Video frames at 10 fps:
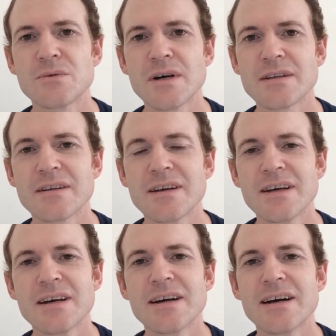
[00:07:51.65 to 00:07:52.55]
one,
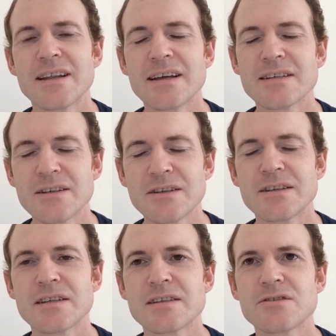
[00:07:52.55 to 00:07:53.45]
and that's a good
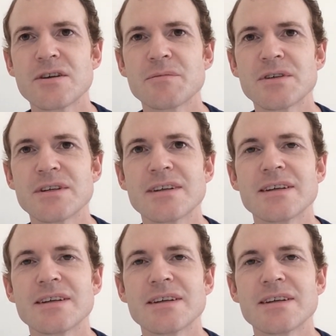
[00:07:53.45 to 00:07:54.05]
description.